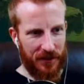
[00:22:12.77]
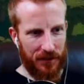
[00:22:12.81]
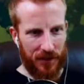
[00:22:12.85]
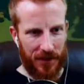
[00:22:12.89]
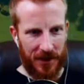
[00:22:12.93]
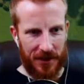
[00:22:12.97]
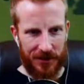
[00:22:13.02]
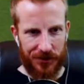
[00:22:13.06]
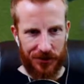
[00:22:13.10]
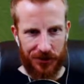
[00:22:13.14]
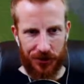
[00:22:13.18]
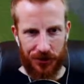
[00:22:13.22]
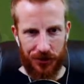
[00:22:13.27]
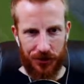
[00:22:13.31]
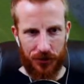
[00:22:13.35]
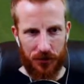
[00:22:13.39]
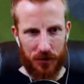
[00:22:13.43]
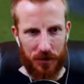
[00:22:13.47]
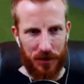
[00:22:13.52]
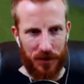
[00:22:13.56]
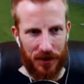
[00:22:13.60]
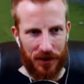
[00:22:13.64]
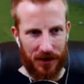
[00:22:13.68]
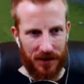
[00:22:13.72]
to buy 2
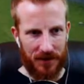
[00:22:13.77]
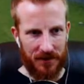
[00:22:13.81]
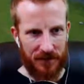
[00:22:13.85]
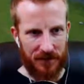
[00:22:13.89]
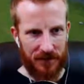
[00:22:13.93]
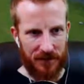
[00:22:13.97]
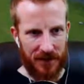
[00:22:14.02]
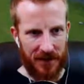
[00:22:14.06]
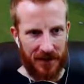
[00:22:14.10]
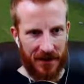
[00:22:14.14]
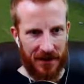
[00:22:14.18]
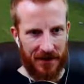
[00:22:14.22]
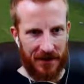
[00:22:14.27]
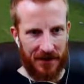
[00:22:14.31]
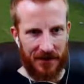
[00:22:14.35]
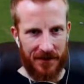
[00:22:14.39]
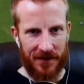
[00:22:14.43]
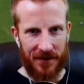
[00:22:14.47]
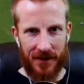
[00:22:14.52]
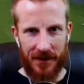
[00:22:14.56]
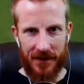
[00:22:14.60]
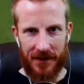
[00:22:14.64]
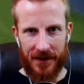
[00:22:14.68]
plots of land,